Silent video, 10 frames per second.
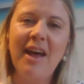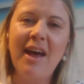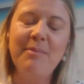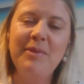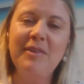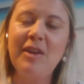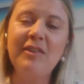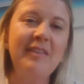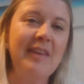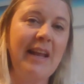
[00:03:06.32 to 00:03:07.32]

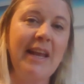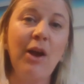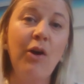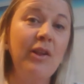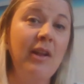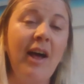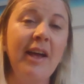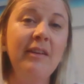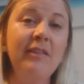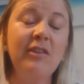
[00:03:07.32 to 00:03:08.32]
started selling
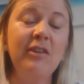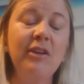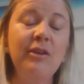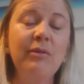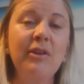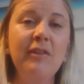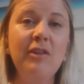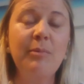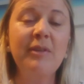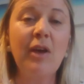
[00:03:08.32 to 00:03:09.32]
online to
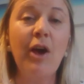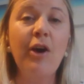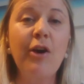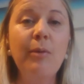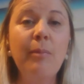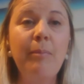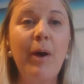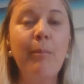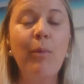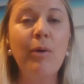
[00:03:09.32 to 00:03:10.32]
consumers at home,
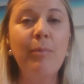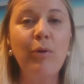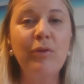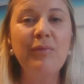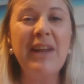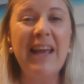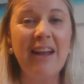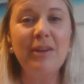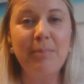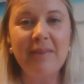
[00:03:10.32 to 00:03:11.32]
but more importantly,
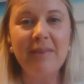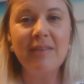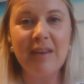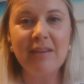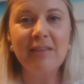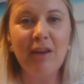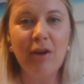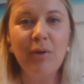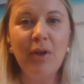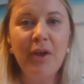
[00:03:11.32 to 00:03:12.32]
actually businesses.
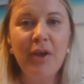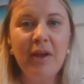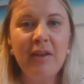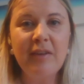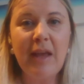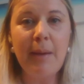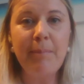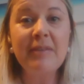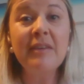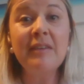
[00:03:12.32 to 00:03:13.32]
So to get
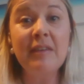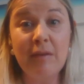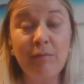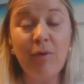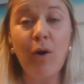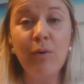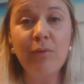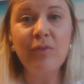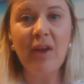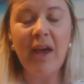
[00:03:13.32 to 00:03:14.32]
businesses
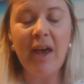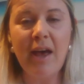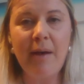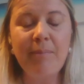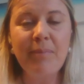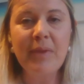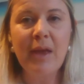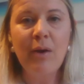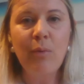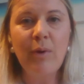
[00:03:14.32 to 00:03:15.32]
involved
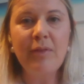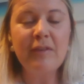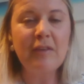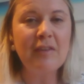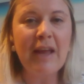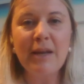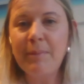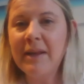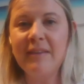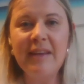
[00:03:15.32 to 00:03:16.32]
with the
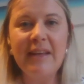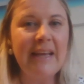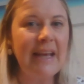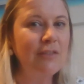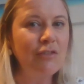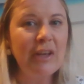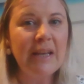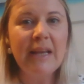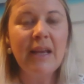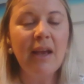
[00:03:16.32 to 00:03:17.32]
sustainability
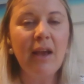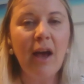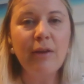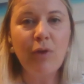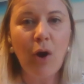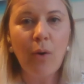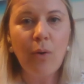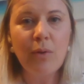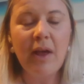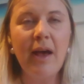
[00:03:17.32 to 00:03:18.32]
ESG kind of goal.